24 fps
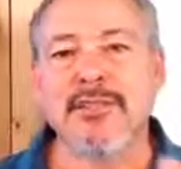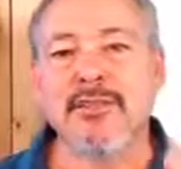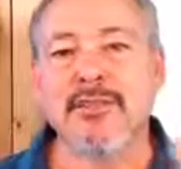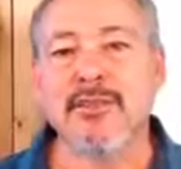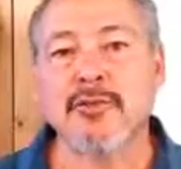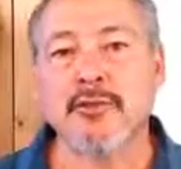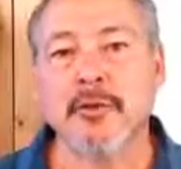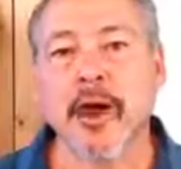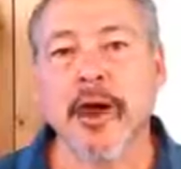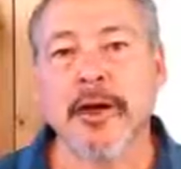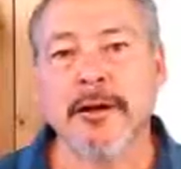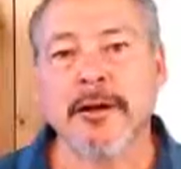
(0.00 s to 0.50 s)

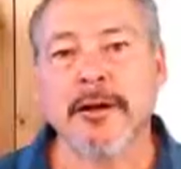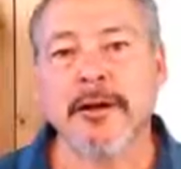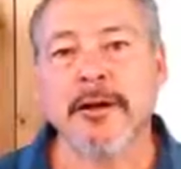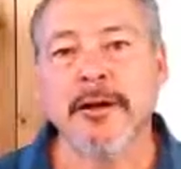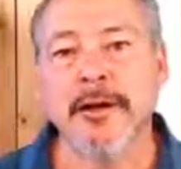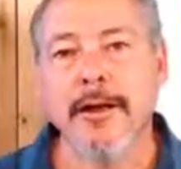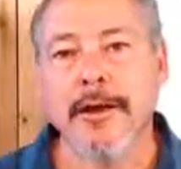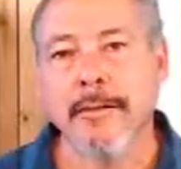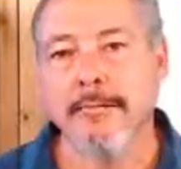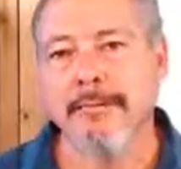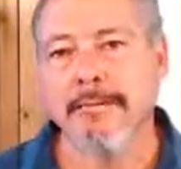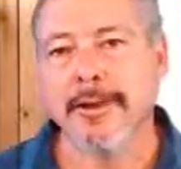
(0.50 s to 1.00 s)

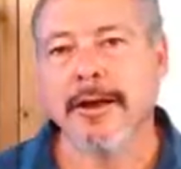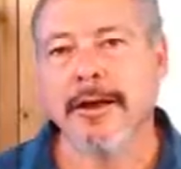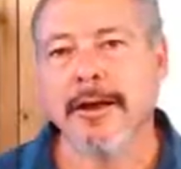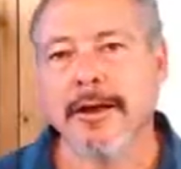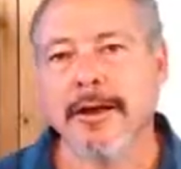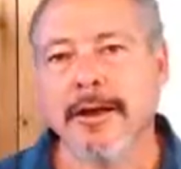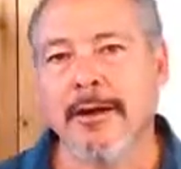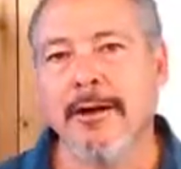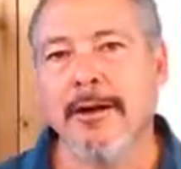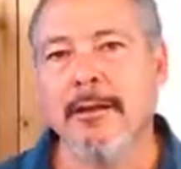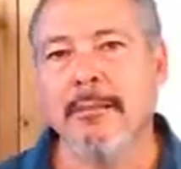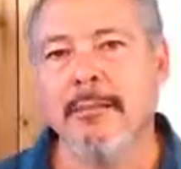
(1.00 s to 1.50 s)
stronger,
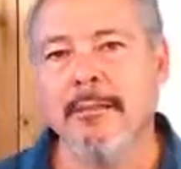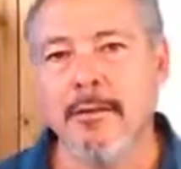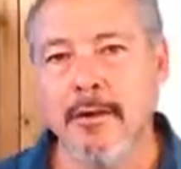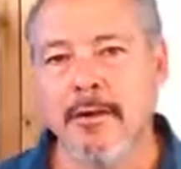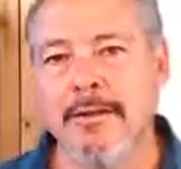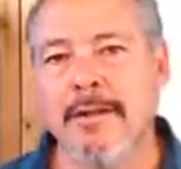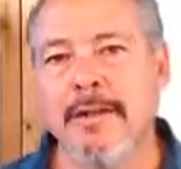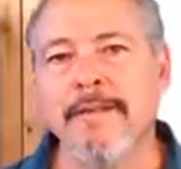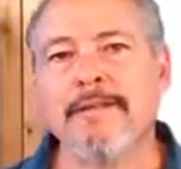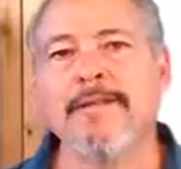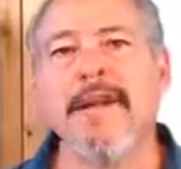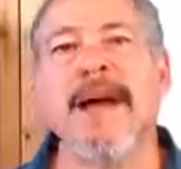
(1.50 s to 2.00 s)
bigger,
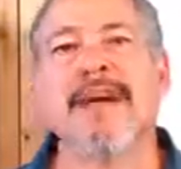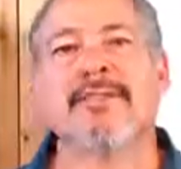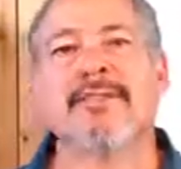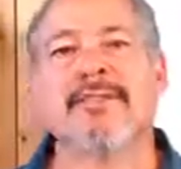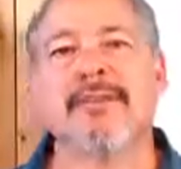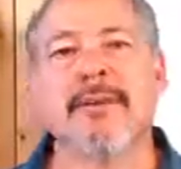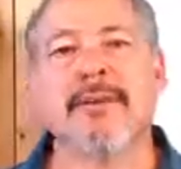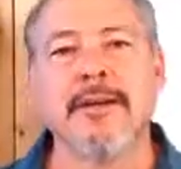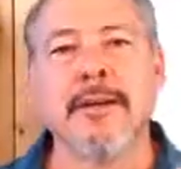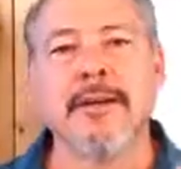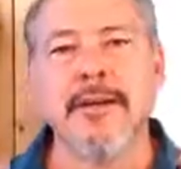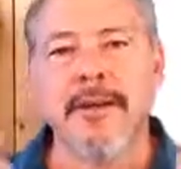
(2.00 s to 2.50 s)
moving
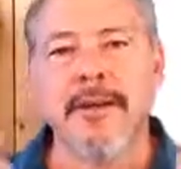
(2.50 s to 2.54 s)
faster.